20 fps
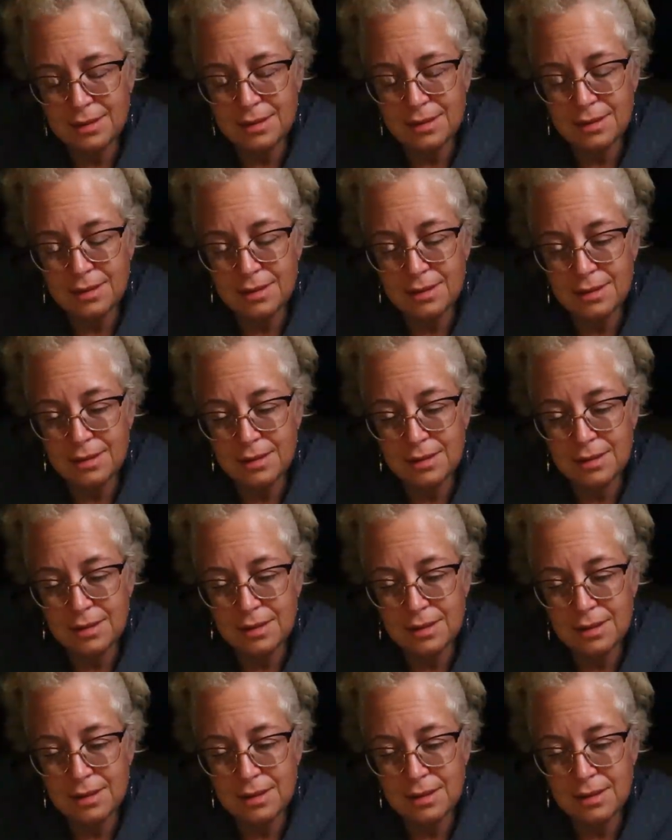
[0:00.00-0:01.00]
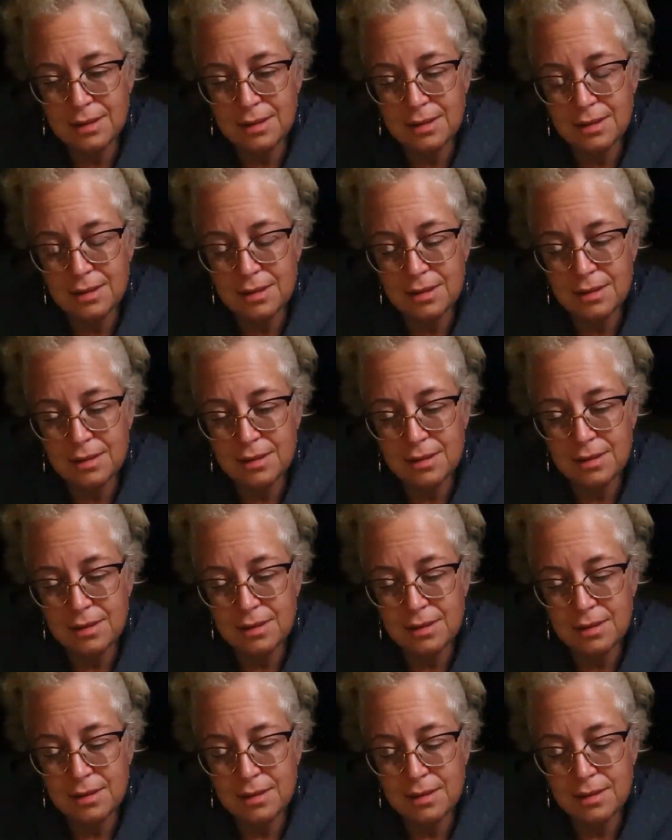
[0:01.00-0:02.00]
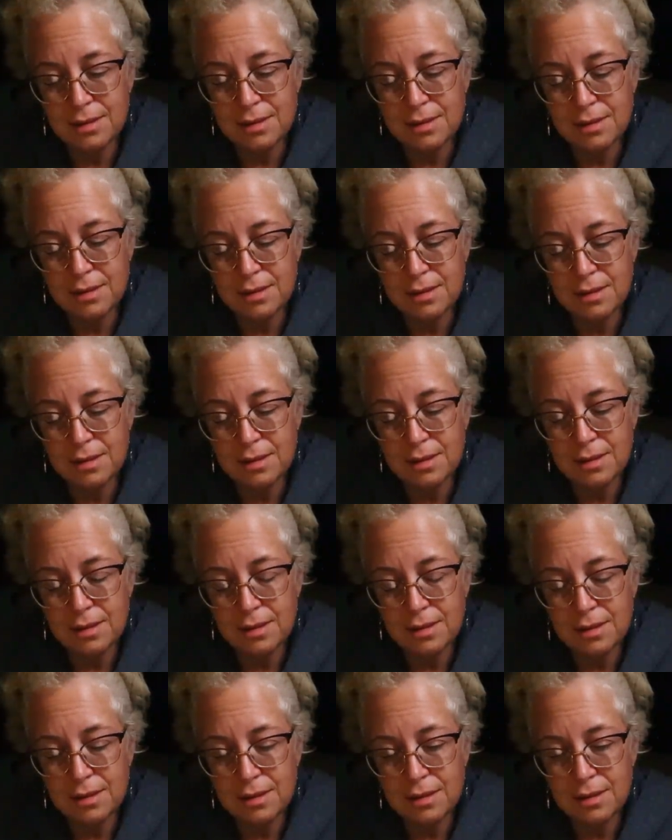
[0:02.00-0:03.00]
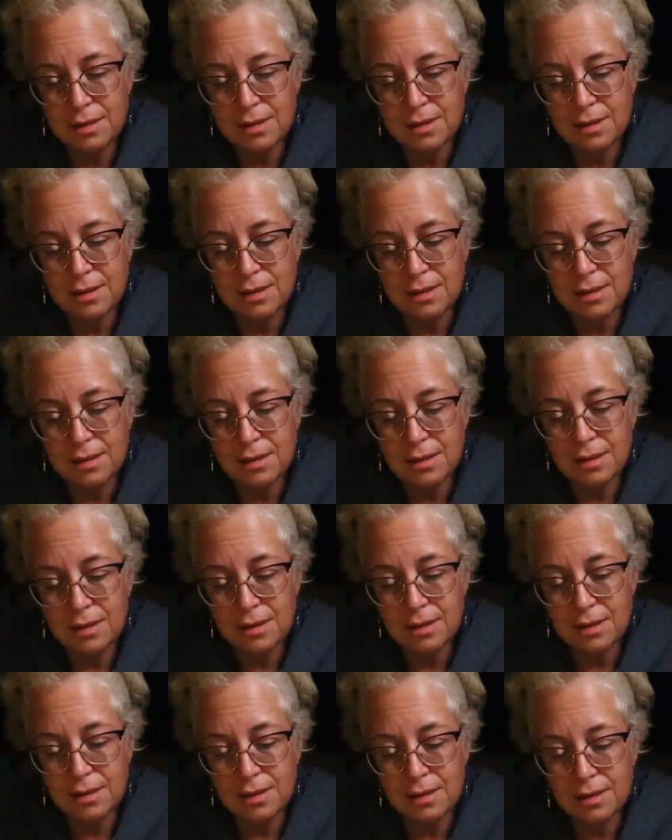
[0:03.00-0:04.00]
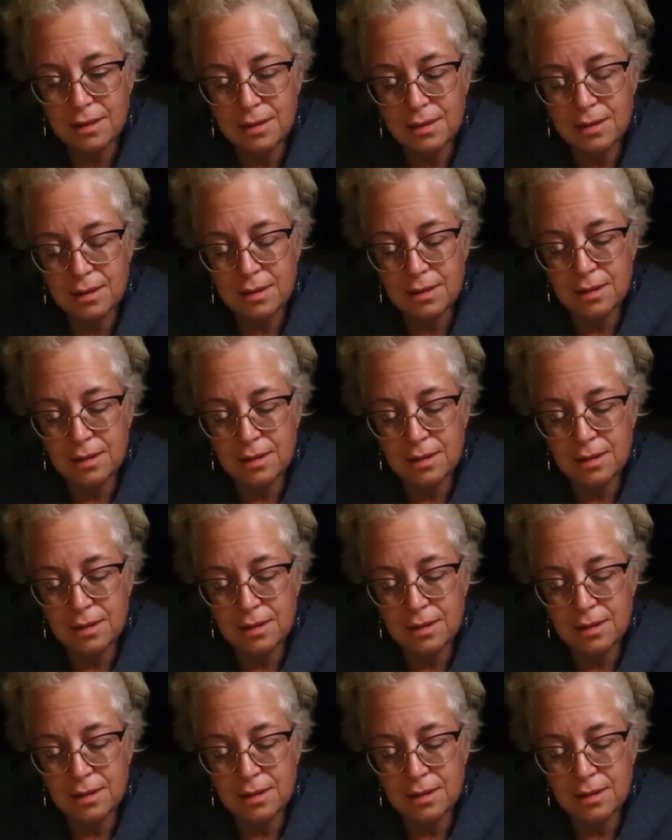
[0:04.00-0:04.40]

(no one is talking)